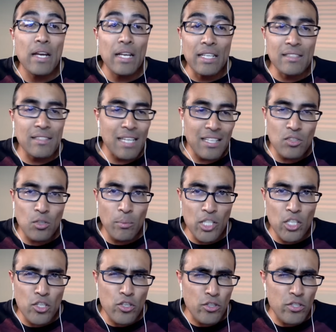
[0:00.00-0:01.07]
it's not so
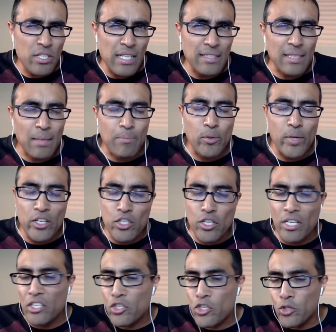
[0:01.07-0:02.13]
much a church-state
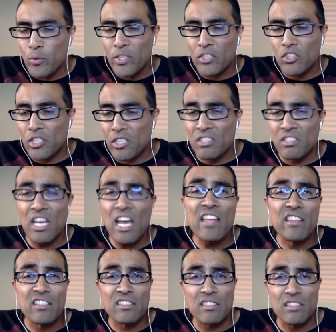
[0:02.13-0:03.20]
separation issue. It's just, yeah,
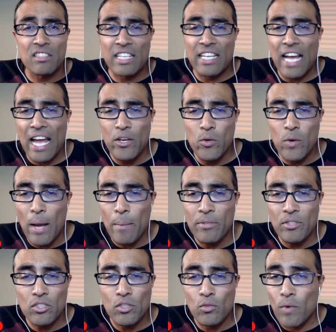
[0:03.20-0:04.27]
this is a guy who
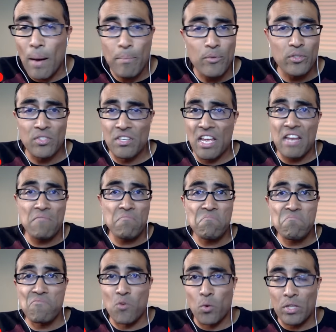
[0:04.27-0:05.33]
happens to represent
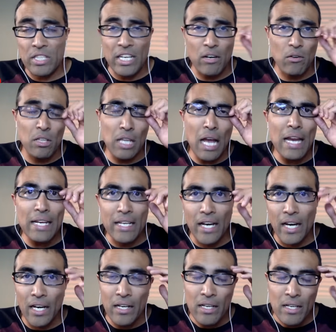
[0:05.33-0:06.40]
North
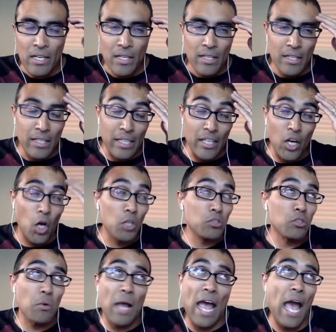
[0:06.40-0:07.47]
Carolina. He
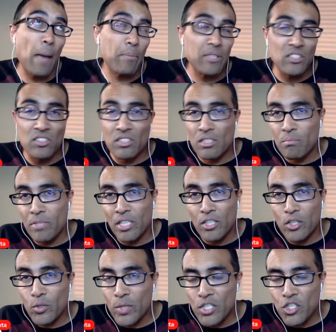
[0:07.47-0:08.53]
also happens to be a
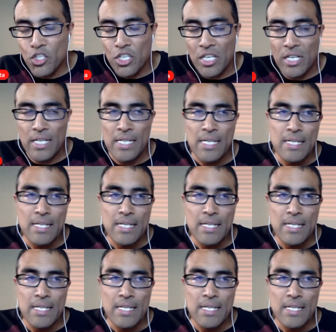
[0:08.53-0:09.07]
Christian.